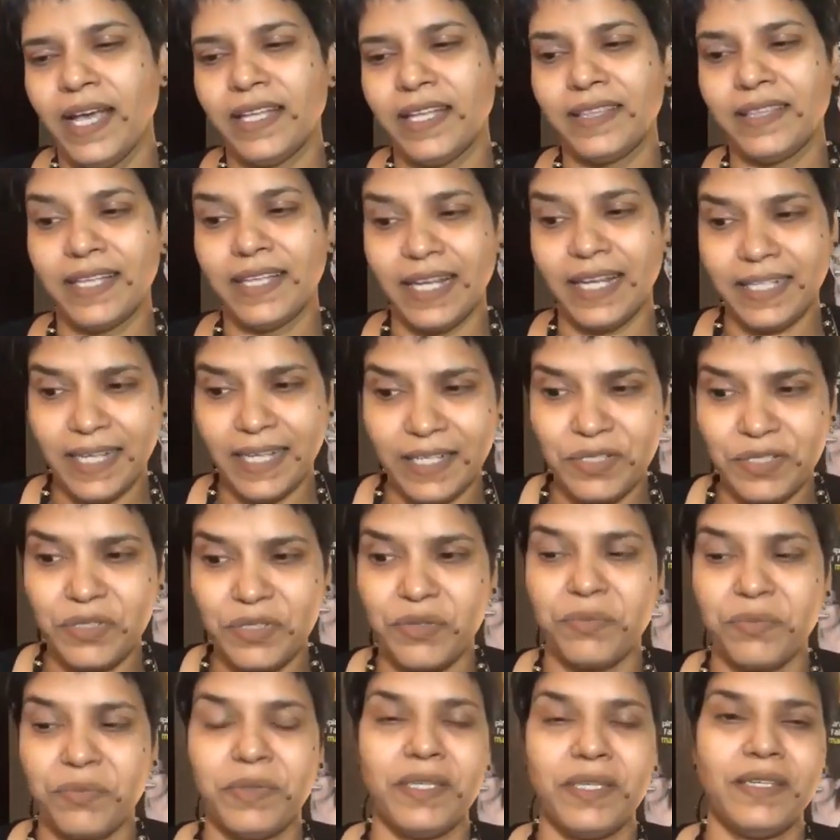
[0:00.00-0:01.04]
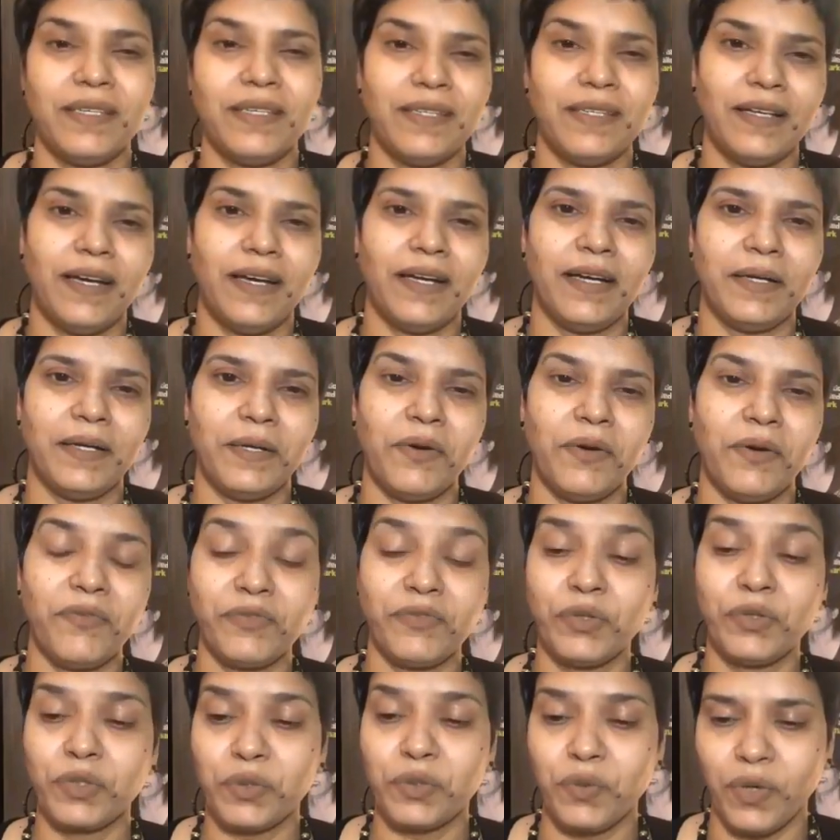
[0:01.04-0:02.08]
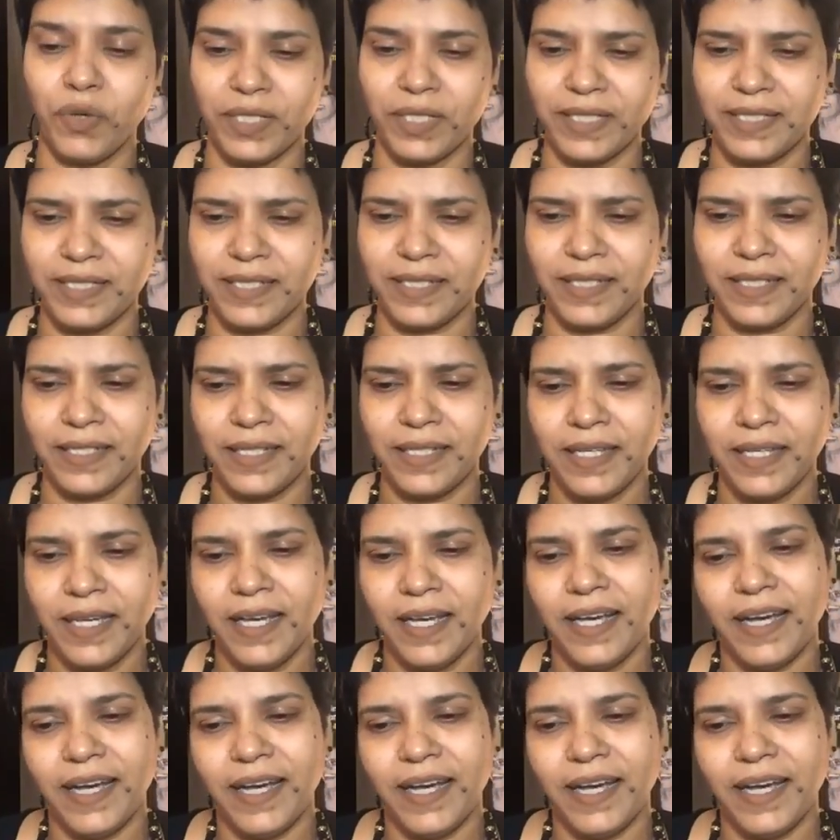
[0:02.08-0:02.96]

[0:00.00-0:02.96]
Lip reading: and that has to be of good quality.